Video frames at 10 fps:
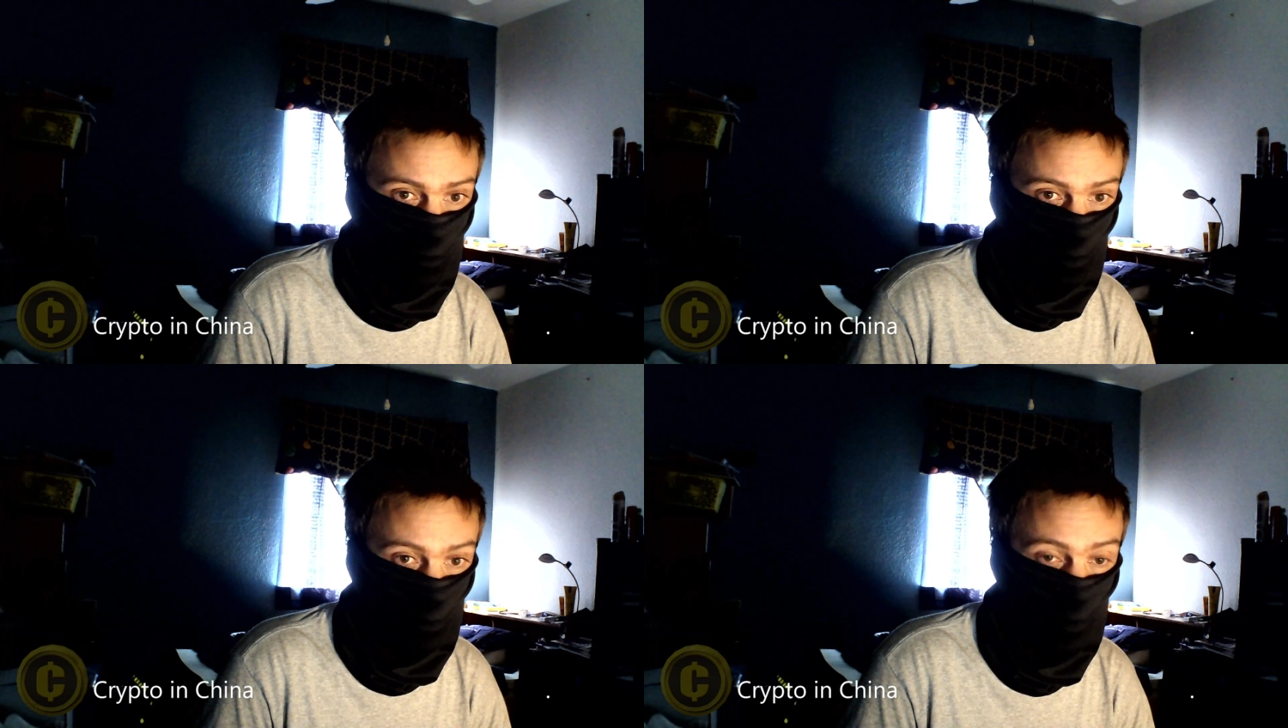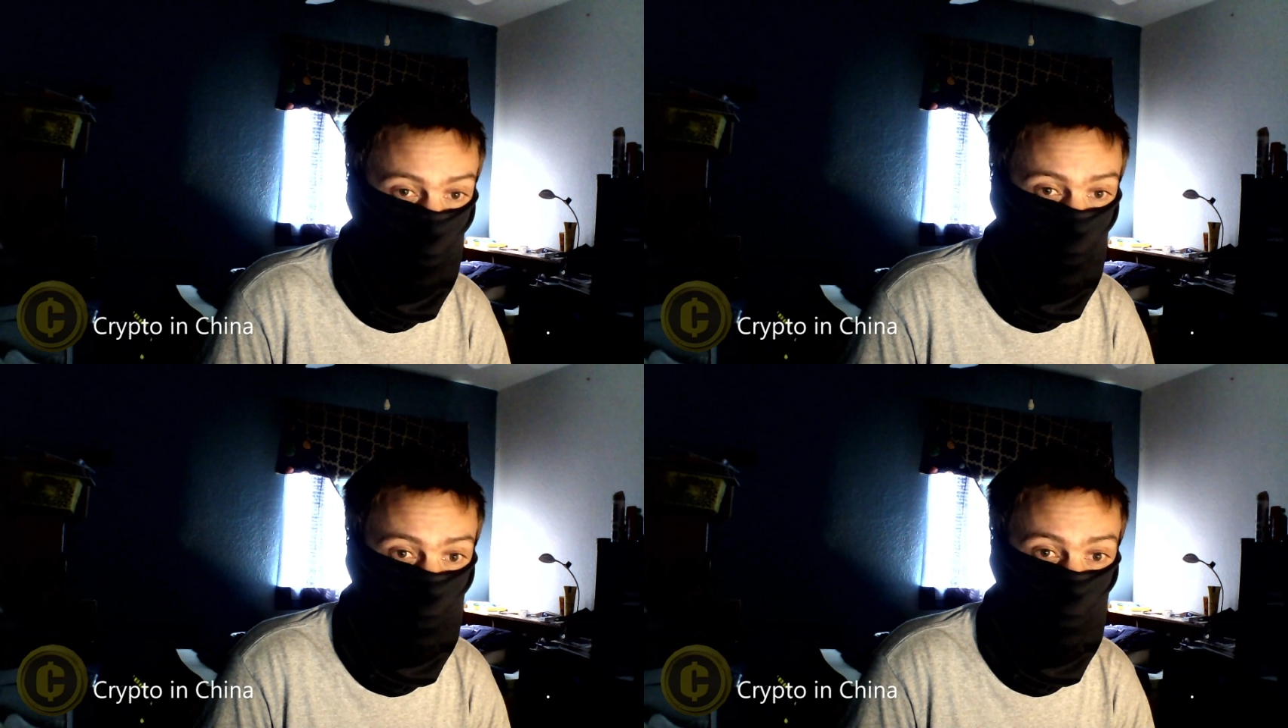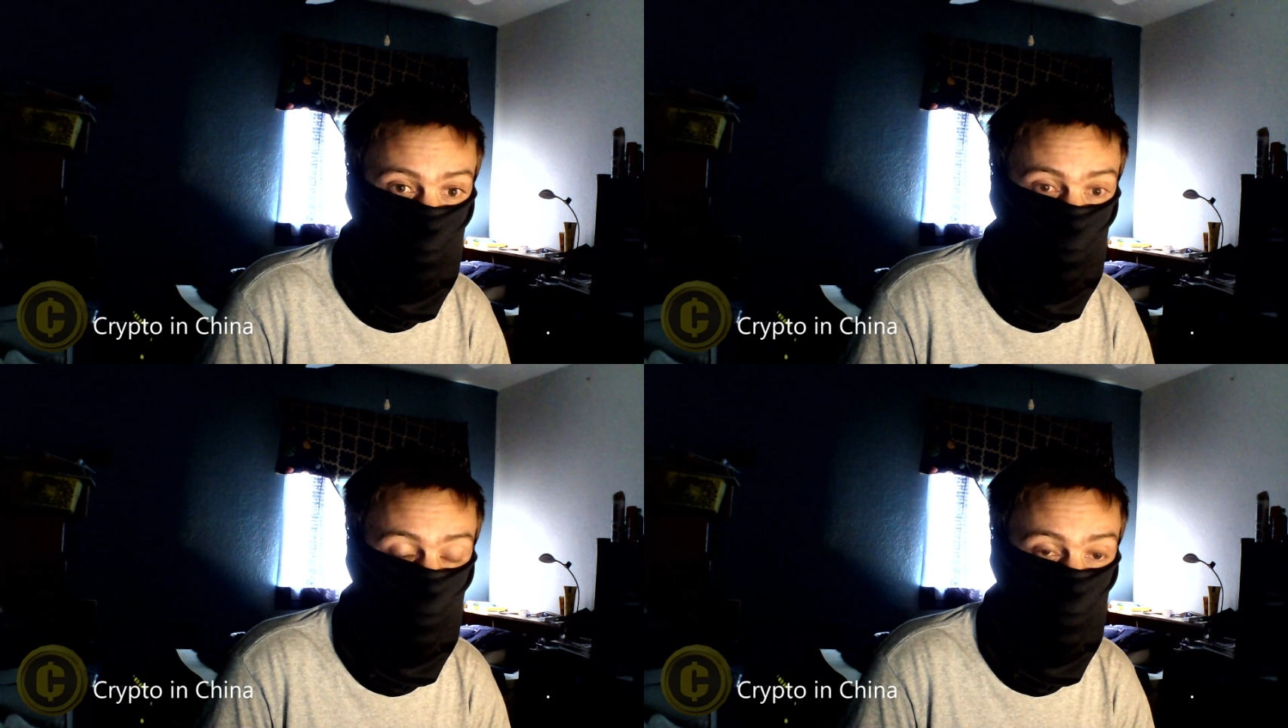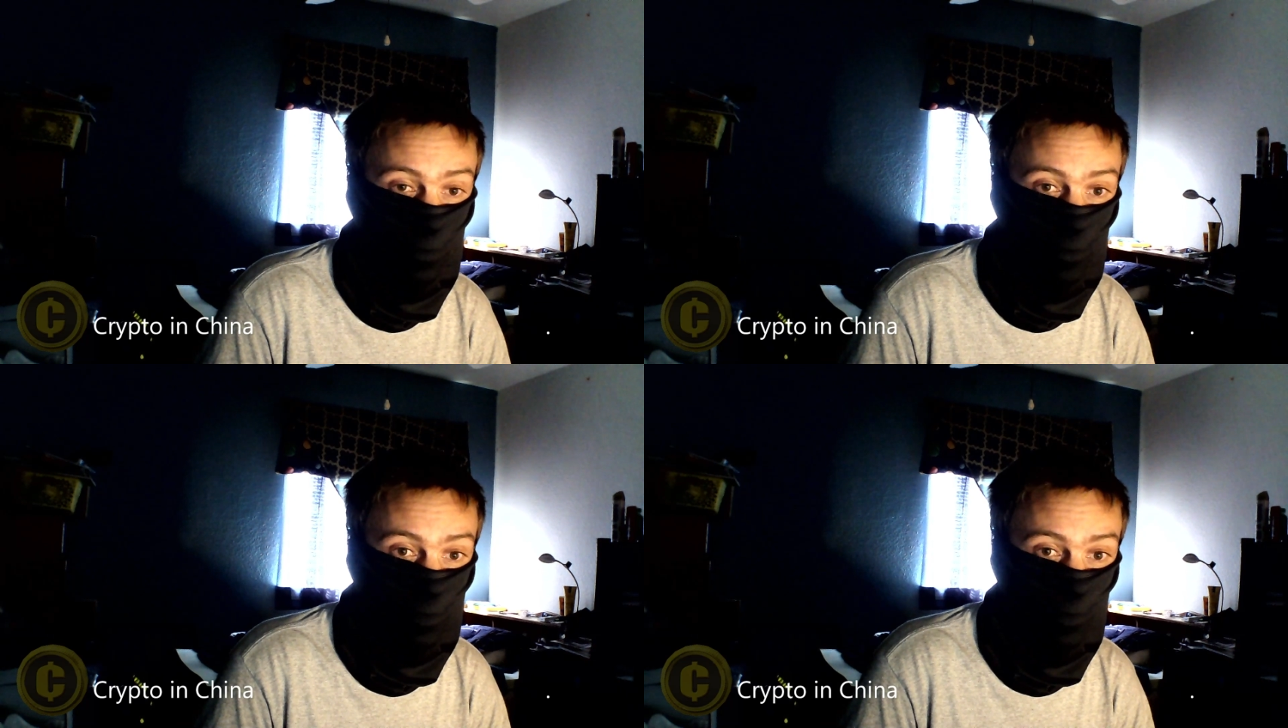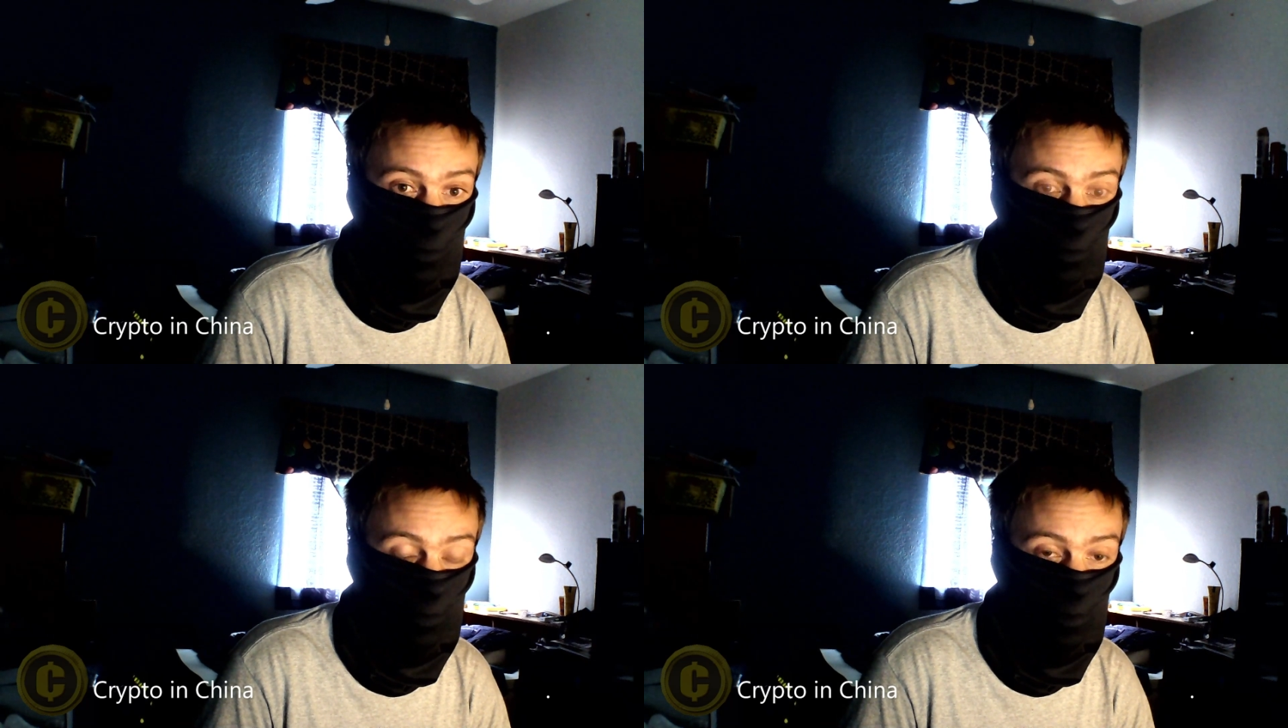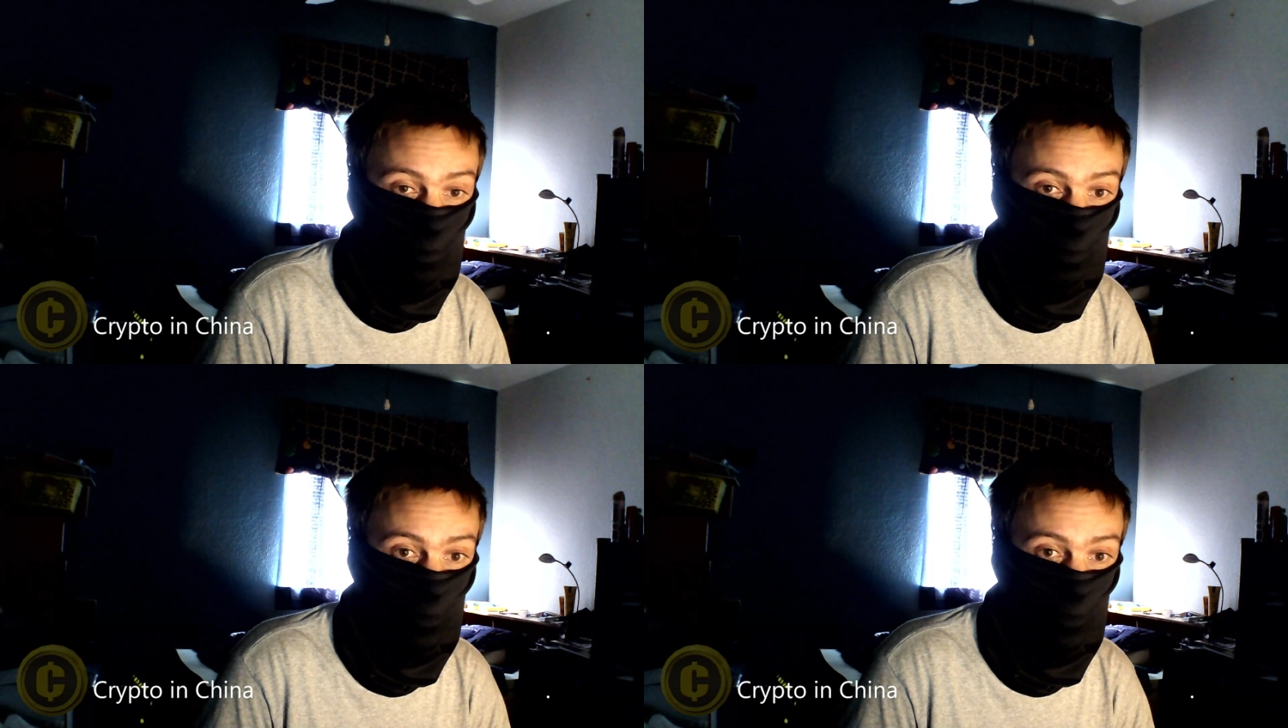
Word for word: maybe didn't be